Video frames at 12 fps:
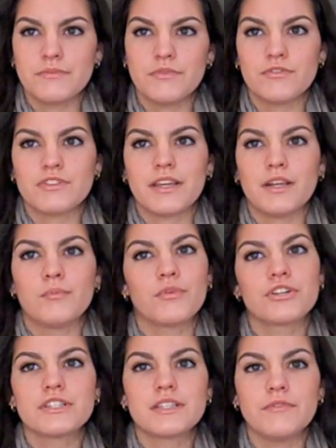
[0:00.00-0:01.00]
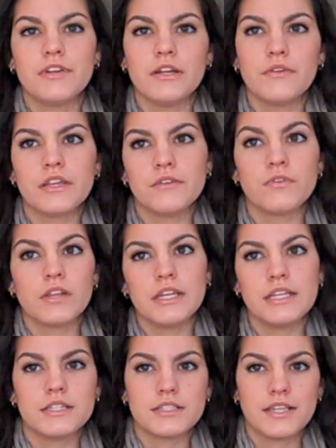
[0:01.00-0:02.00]
If there's like an emergency video that you
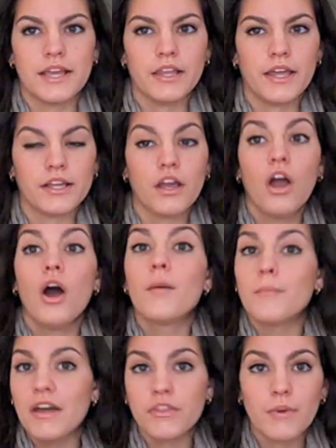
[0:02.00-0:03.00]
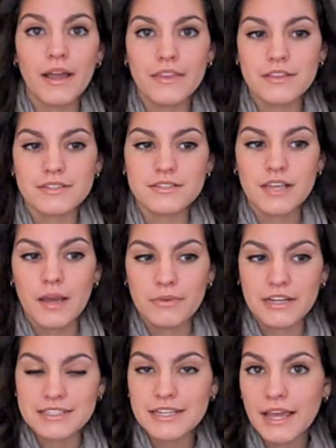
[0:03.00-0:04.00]
really need to say like, by the way, this is
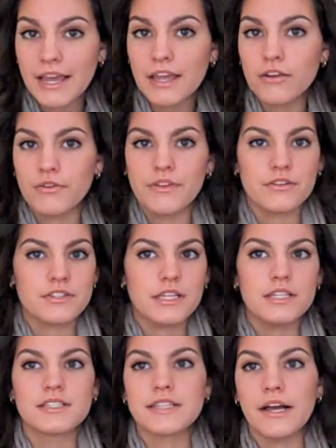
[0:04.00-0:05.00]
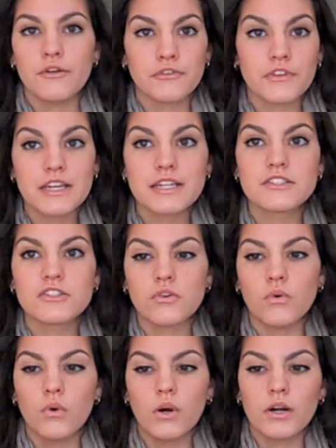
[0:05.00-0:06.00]
happening today, or there's a sale for
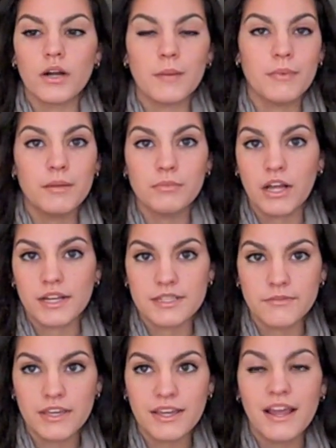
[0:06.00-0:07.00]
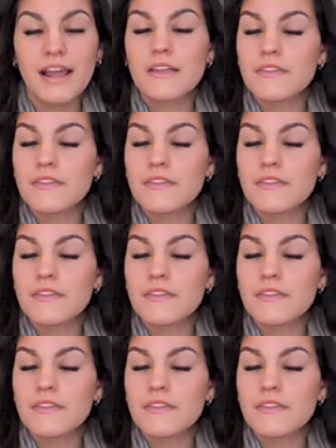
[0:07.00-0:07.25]
this, or I'm on BlogTV,